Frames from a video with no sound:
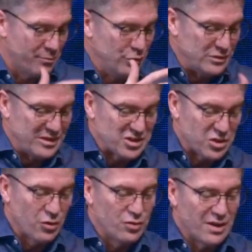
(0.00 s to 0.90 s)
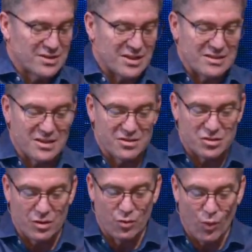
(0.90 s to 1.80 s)
a musician who does things in a
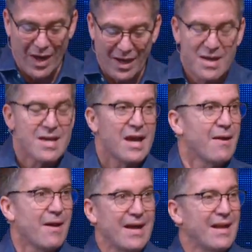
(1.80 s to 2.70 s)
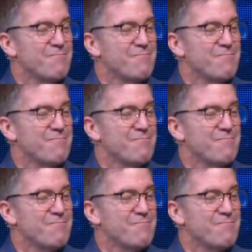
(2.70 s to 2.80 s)
certain way. Uh,